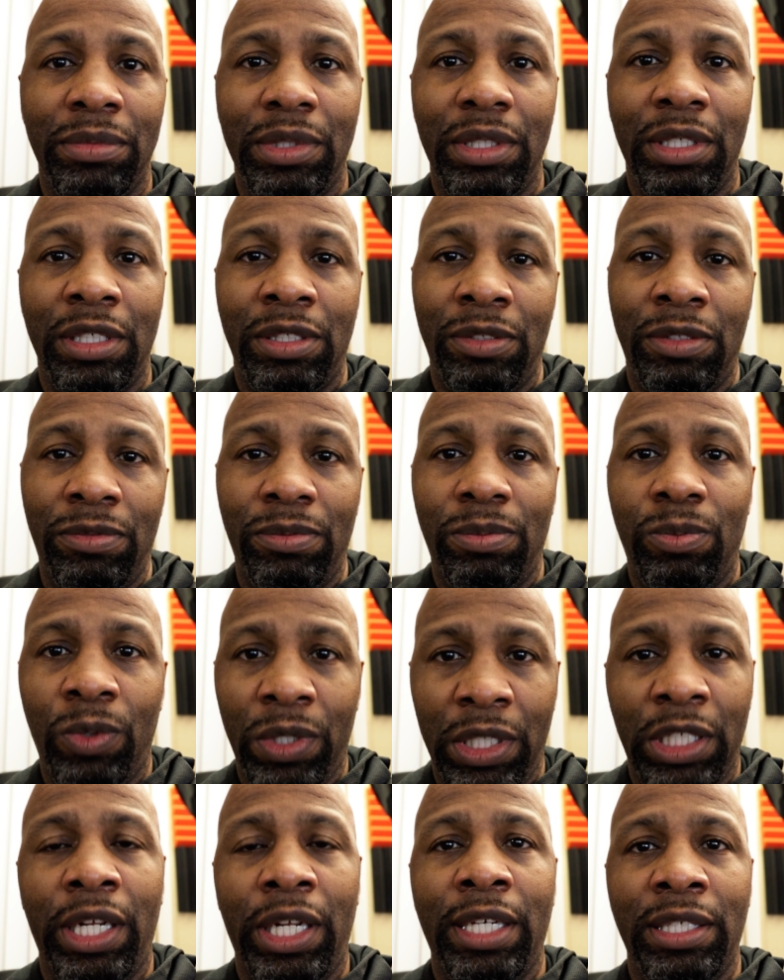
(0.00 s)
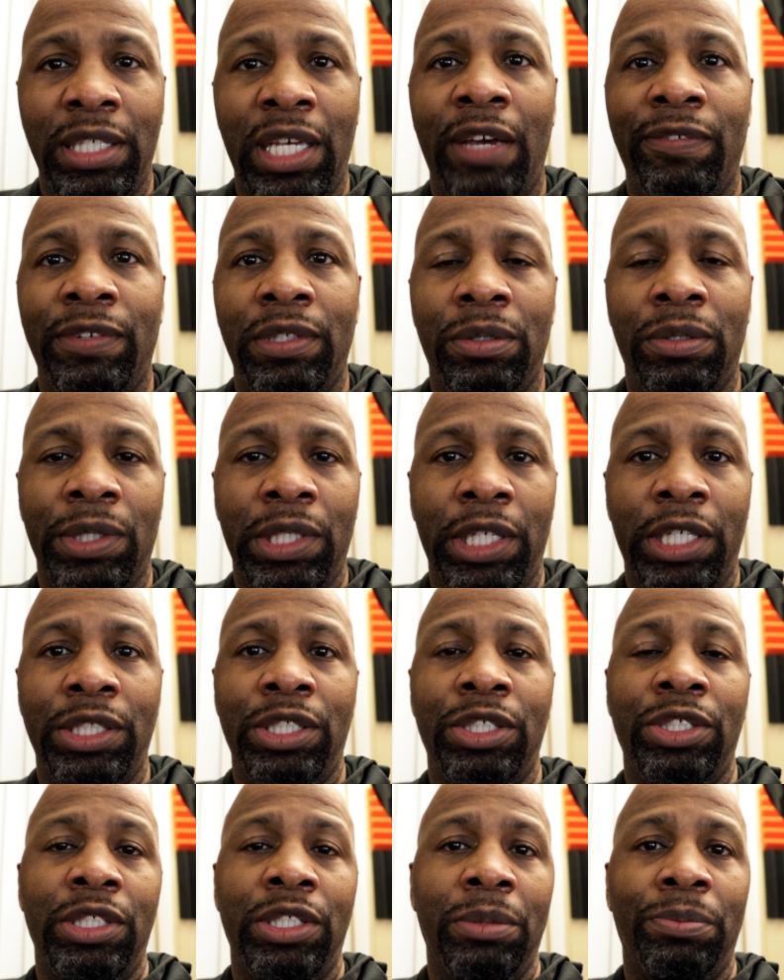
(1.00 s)
It's really nice having a
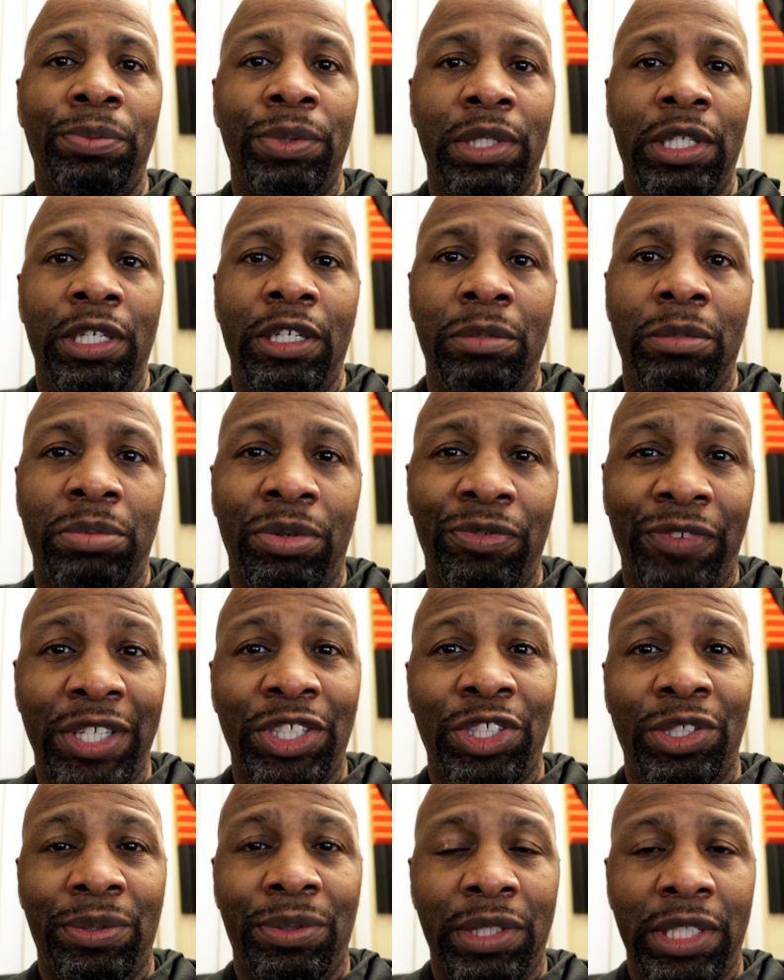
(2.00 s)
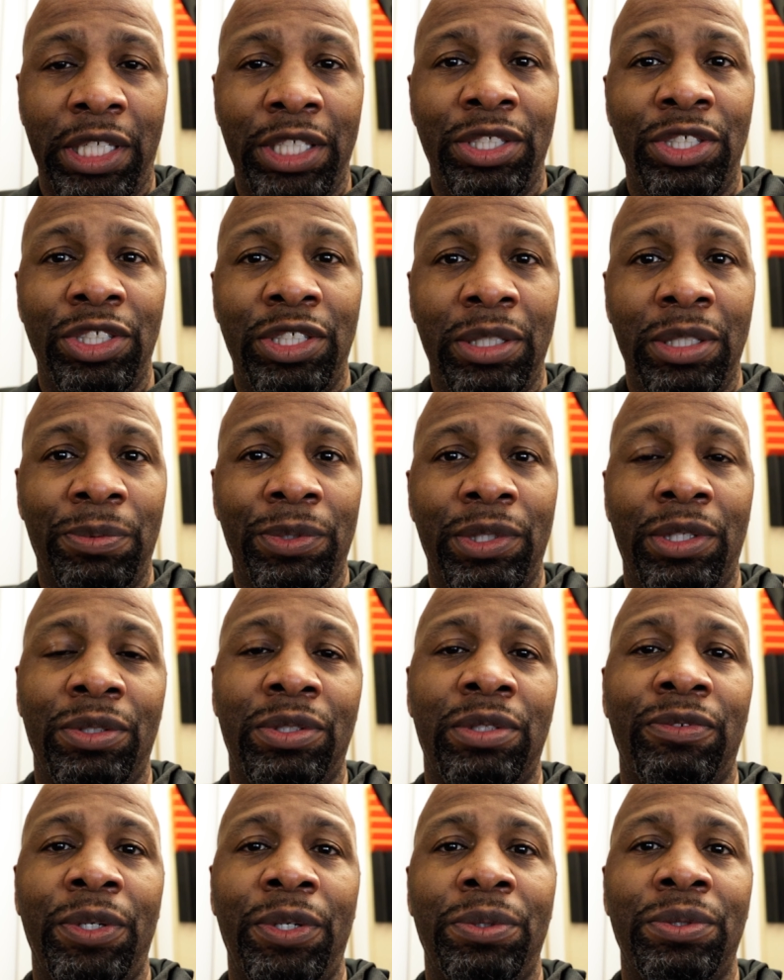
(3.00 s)
relationship with them, professional relationship with
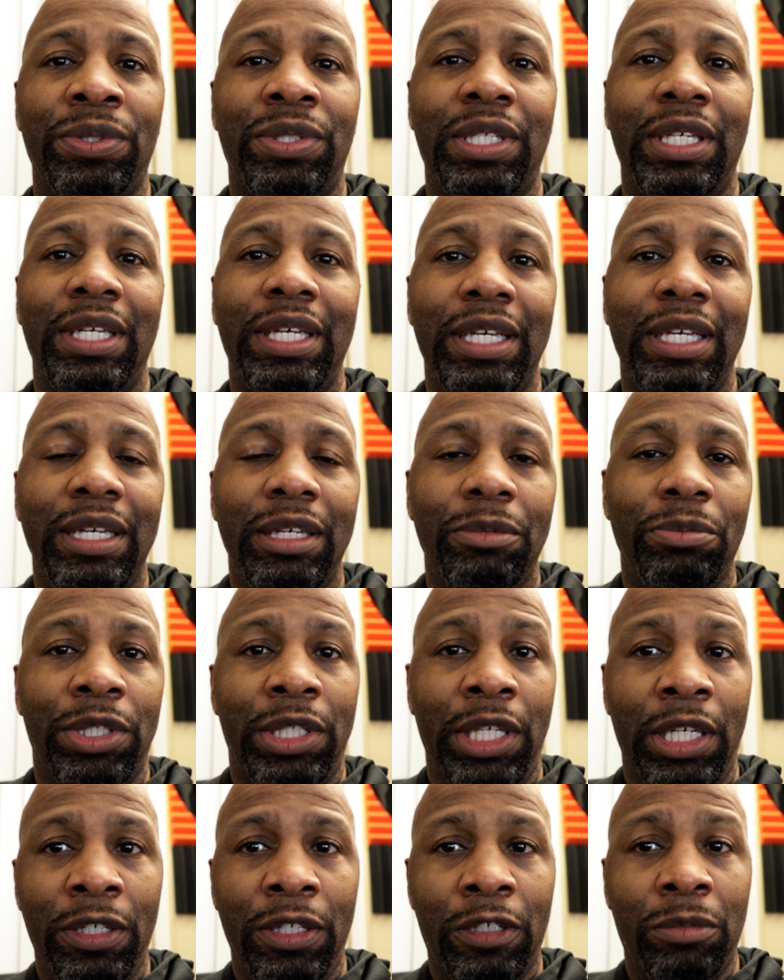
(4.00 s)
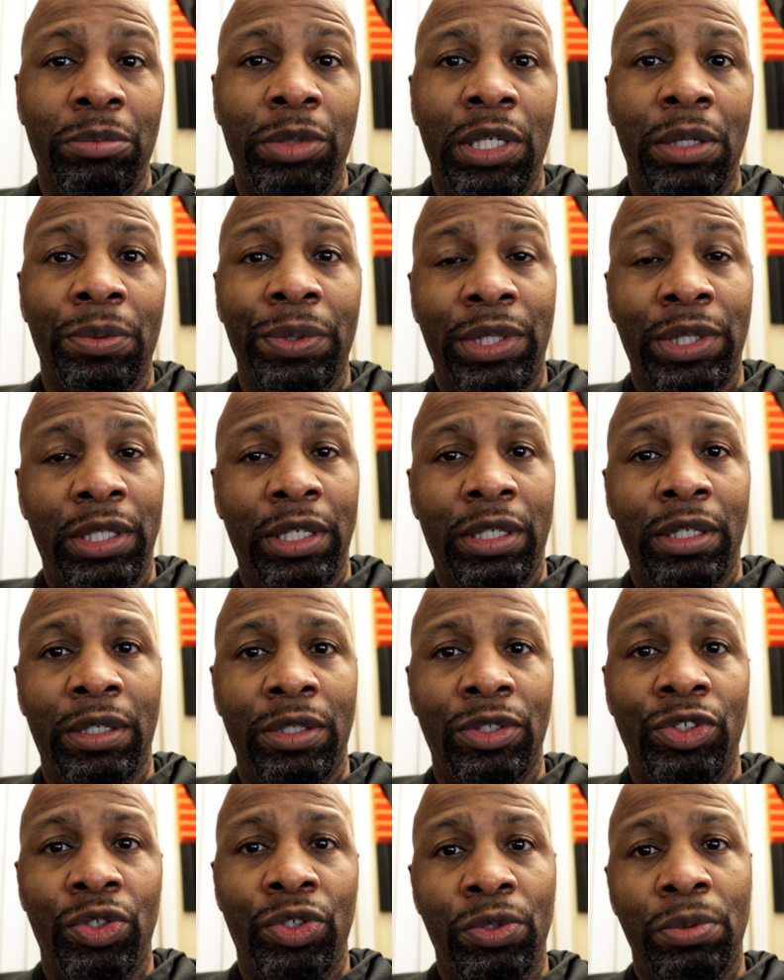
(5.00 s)
those folks. But they hooked me up with
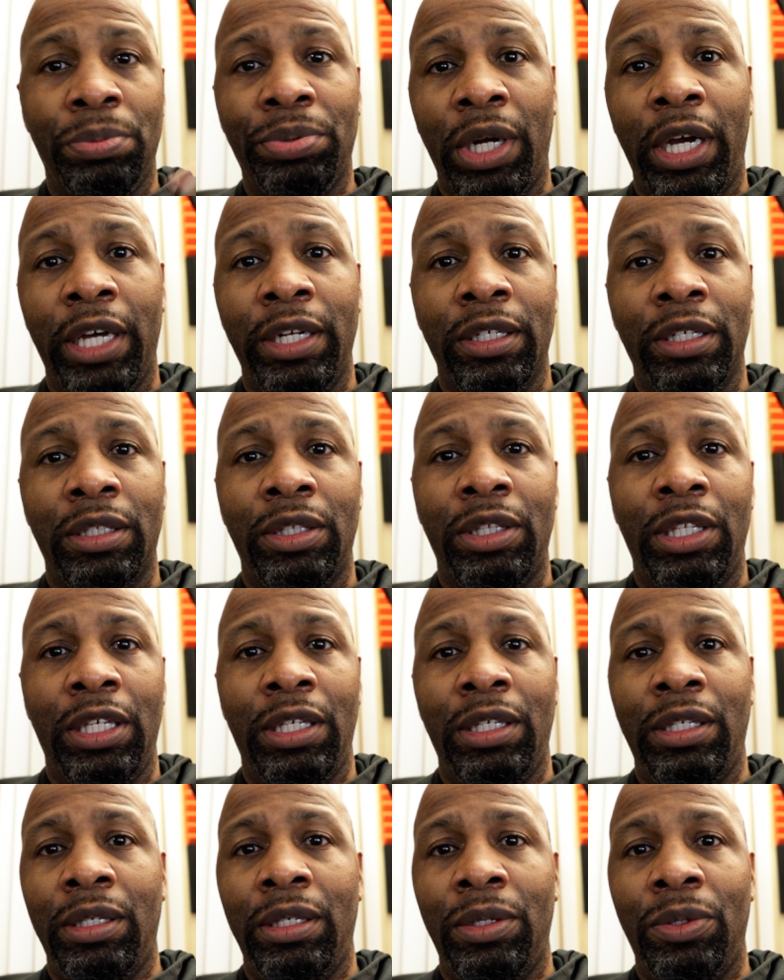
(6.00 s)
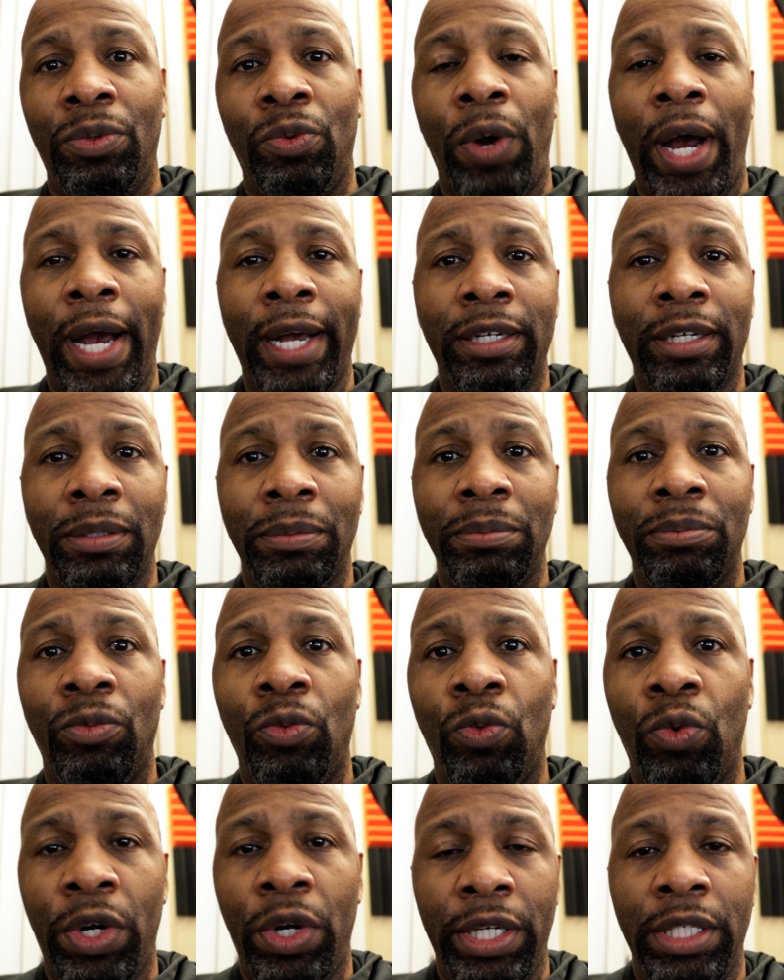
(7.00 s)
their new product, the
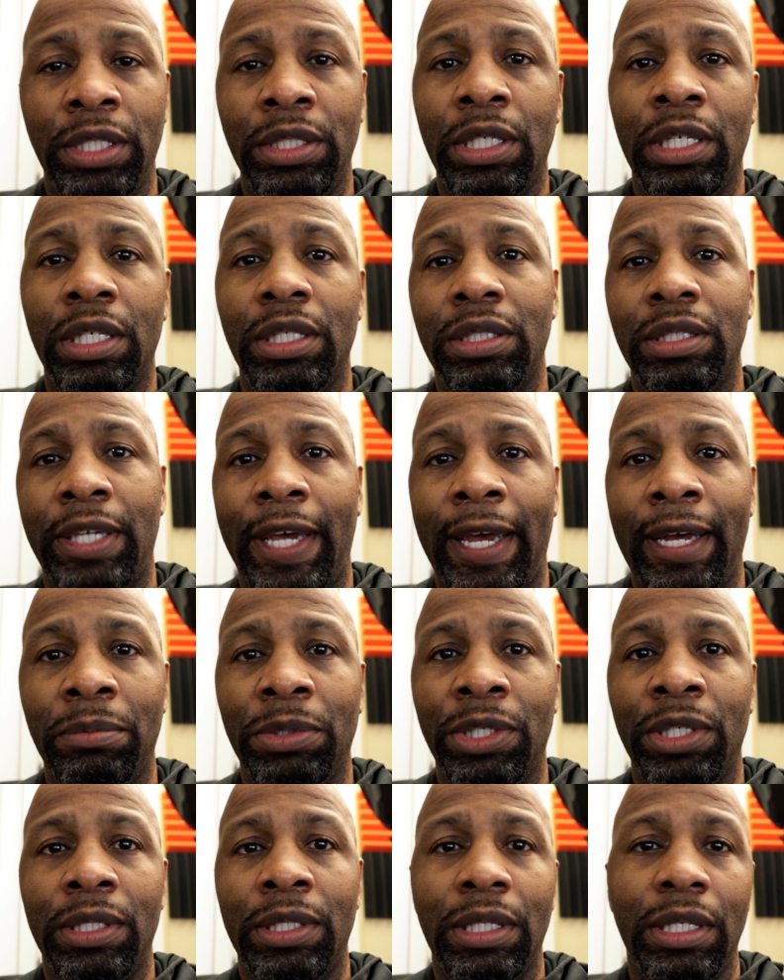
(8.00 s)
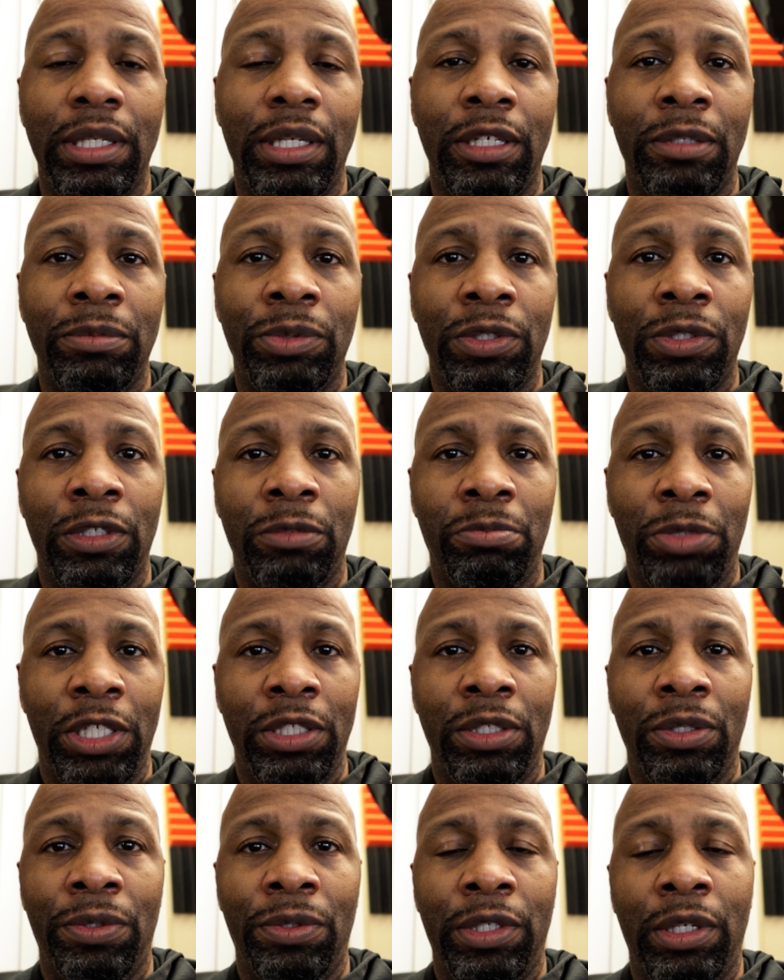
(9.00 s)
Wacom One tablet. I'm going to be
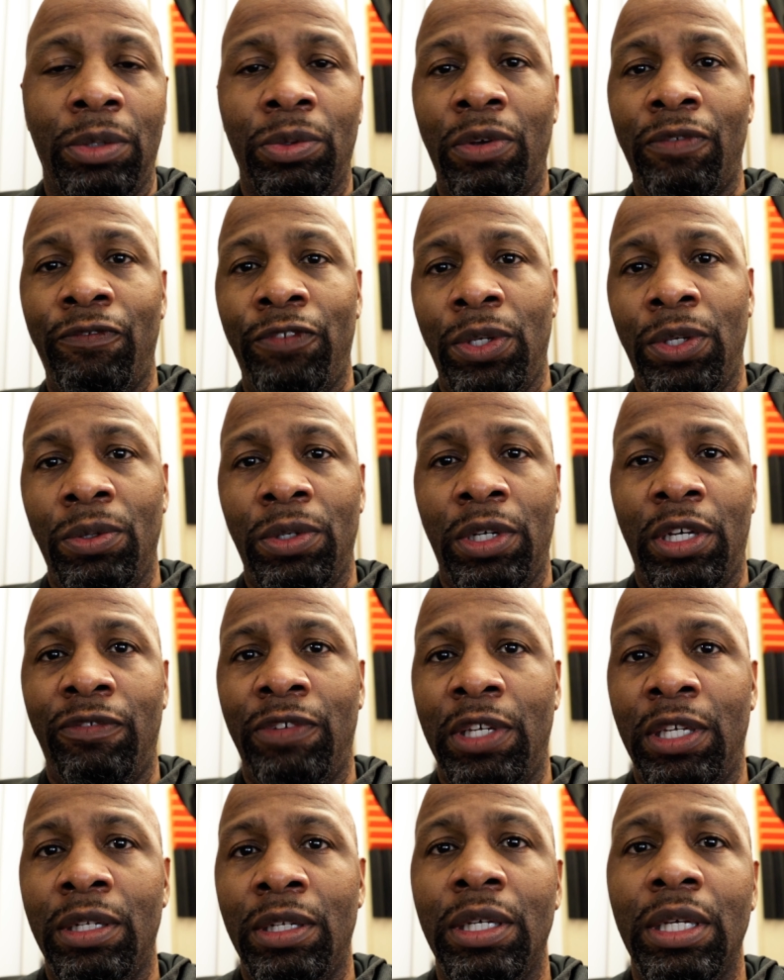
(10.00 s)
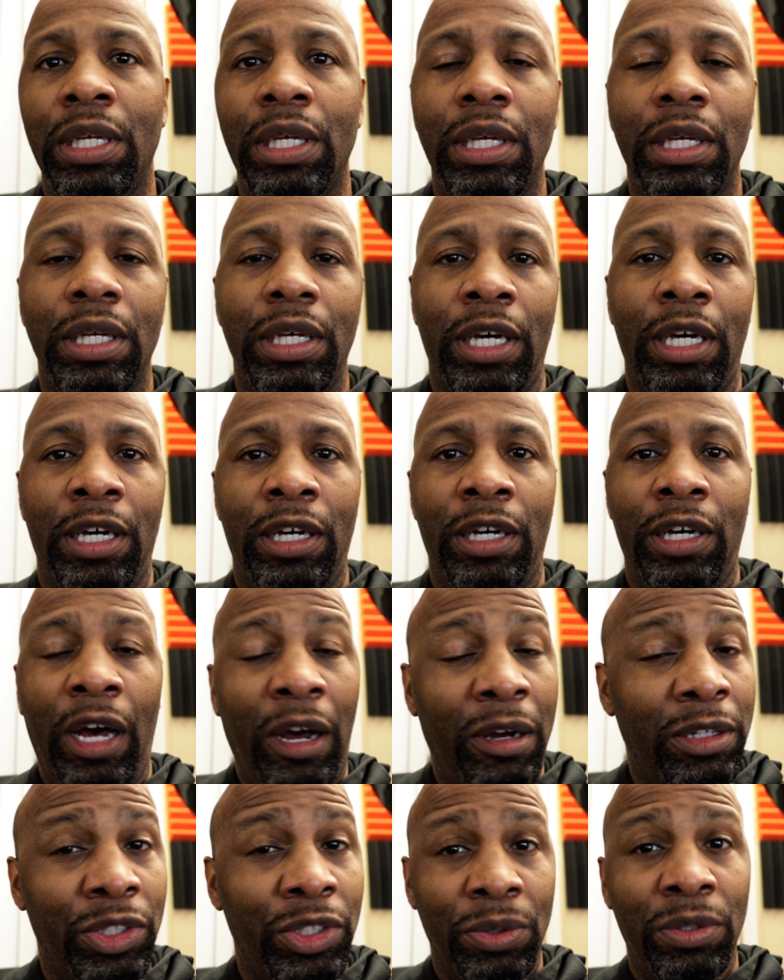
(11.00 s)
doing a review of it.
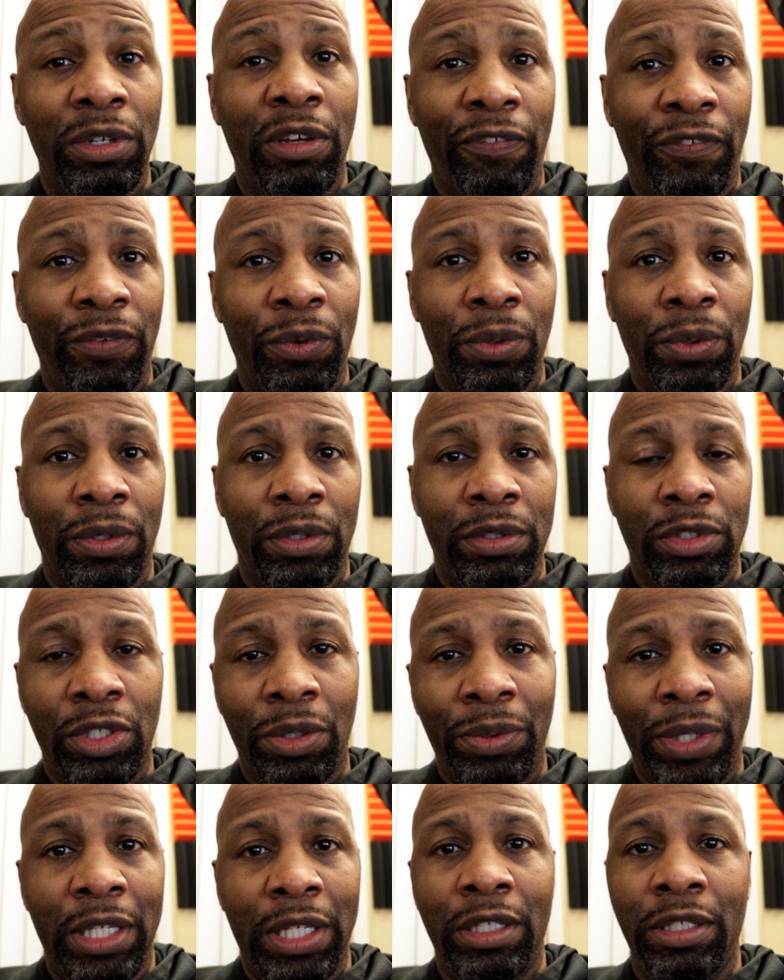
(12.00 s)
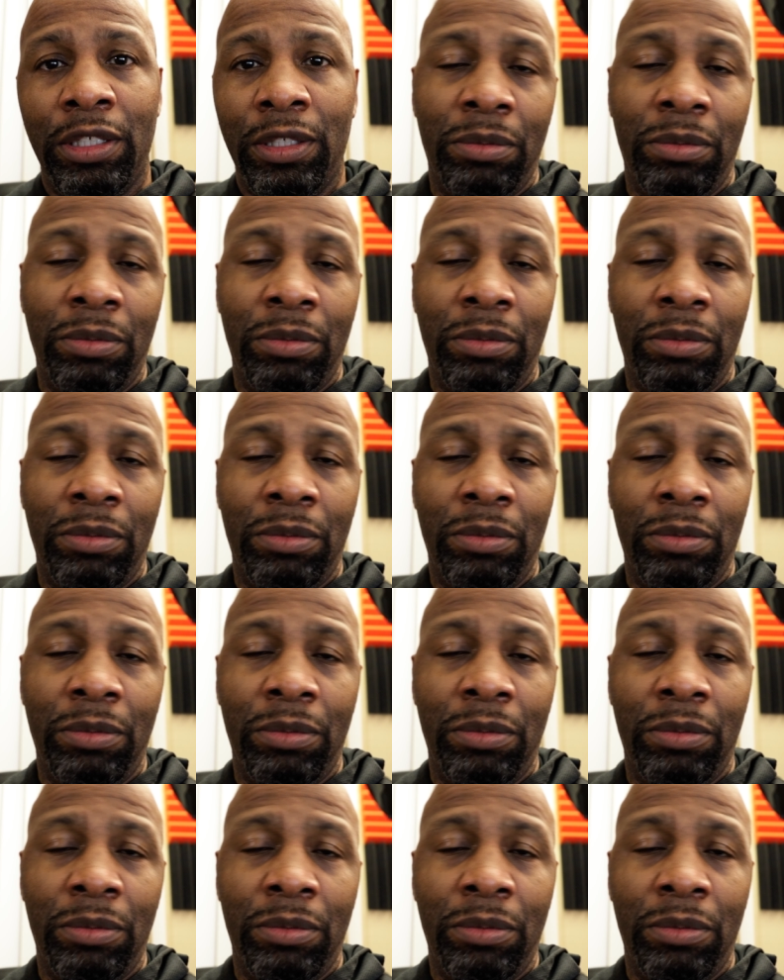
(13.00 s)
I'll do it for Pruitt.